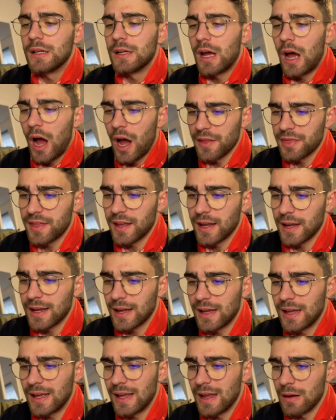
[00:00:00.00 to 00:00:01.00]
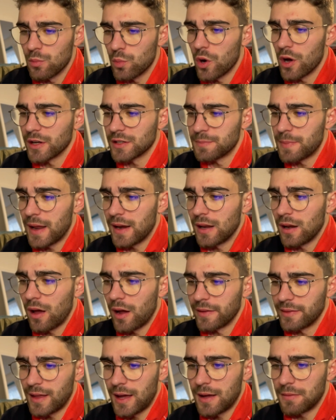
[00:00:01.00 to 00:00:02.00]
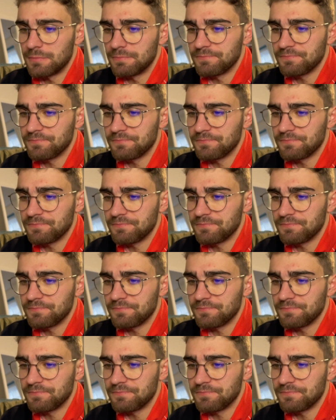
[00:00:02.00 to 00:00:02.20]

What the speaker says: I think it works better like that.